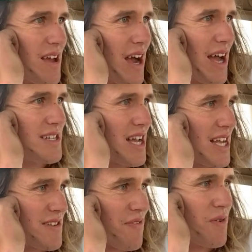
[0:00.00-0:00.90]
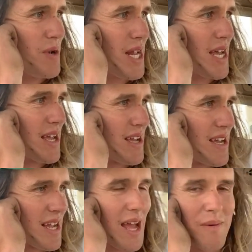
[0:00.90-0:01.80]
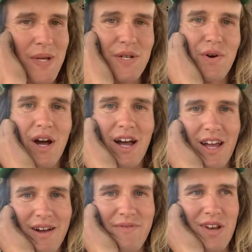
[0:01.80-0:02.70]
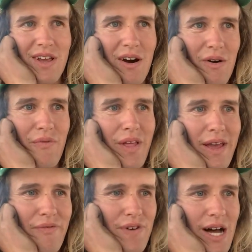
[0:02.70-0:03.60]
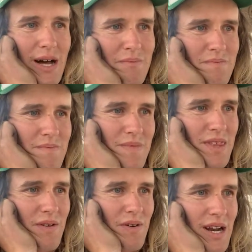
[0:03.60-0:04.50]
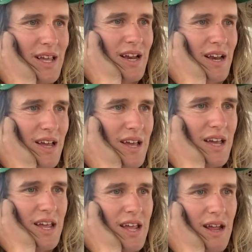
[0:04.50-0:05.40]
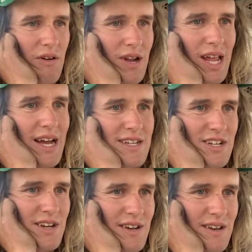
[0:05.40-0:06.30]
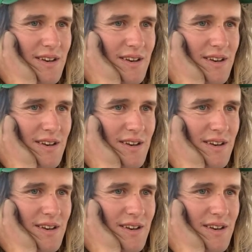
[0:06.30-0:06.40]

has asked for me to come and do a video of their farm. They're running an irrigation